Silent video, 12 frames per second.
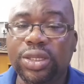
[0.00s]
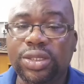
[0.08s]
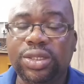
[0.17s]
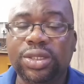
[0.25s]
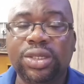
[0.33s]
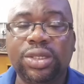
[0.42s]

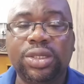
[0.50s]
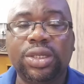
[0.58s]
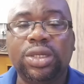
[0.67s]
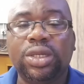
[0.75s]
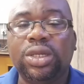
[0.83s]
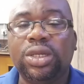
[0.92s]
is
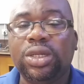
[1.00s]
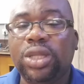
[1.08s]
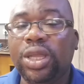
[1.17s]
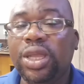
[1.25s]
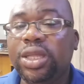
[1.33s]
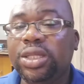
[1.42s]

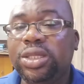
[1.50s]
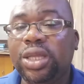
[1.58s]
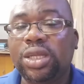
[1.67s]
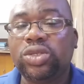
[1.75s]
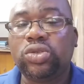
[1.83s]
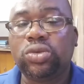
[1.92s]
the
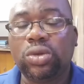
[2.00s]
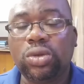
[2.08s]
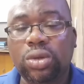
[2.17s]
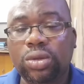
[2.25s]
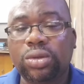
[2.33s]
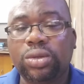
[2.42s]
intake
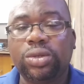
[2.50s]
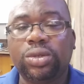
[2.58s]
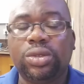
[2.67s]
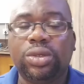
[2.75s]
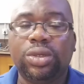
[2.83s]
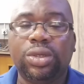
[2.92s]
stroke.
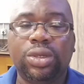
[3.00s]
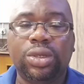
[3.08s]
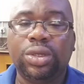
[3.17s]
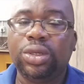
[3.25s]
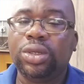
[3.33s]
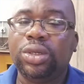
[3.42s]

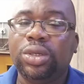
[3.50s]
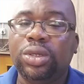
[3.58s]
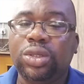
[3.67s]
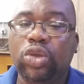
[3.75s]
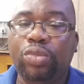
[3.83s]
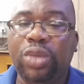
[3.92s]

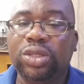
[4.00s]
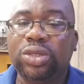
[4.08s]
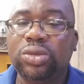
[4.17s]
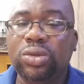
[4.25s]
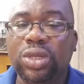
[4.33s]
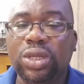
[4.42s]
Number
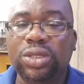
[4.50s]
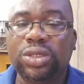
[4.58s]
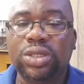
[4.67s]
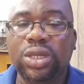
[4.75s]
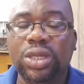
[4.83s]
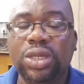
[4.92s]
two is
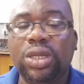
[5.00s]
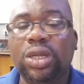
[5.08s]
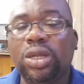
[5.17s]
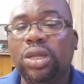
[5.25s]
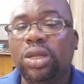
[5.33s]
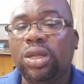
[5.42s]
the
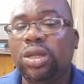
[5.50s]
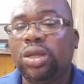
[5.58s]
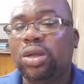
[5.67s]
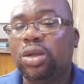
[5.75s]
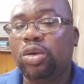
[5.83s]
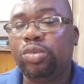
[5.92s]

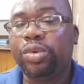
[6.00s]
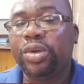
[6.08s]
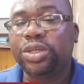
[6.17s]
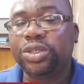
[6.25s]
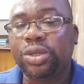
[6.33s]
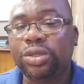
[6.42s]

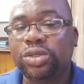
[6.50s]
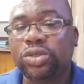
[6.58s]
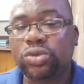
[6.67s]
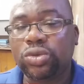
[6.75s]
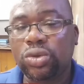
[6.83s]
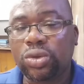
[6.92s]
compression
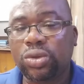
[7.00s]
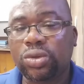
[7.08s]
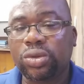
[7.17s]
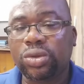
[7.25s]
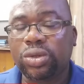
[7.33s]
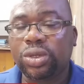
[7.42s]
stroke.
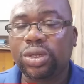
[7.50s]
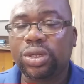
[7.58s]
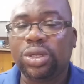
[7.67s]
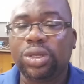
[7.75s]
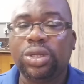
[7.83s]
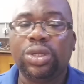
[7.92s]

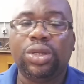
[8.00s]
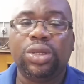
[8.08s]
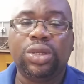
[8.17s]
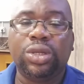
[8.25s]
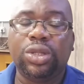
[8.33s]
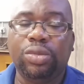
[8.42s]

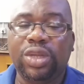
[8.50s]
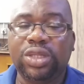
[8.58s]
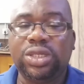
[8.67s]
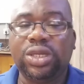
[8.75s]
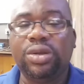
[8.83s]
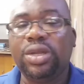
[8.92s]
Number
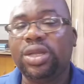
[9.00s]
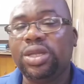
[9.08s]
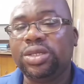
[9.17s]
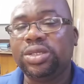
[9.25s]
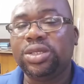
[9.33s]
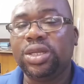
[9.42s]
three
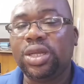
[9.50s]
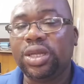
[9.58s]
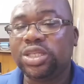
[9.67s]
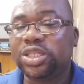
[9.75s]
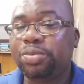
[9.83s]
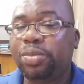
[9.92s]
is the
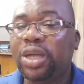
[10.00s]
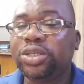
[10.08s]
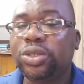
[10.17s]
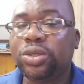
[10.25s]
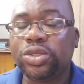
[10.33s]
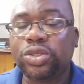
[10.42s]

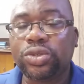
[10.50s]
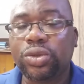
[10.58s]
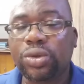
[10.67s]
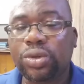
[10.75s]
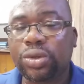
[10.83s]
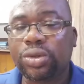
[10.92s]
expansion
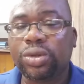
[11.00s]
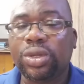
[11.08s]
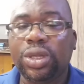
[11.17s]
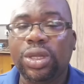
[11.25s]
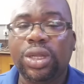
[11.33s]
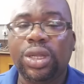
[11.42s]
stroke.
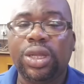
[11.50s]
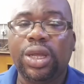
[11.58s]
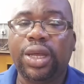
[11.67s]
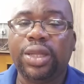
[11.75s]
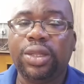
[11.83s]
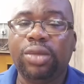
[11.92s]

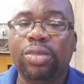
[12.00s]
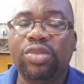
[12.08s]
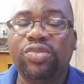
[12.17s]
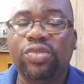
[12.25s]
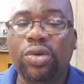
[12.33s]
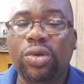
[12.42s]
And number
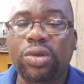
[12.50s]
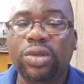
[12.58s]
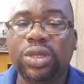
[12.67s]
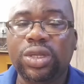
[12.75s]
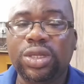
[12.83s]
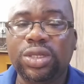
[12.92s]
four
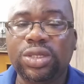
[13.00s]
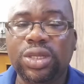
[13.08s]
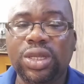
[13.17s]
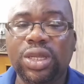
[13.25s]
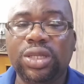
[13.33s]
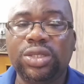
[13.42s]
is
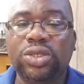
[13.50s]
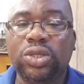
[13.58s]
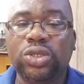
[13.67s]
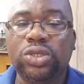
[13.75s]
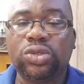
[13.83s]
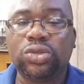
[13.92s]
the
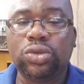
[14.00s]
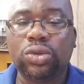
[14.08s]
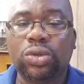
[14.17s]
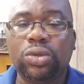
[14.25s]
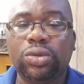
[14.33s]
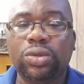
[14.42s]
exhaust stroke.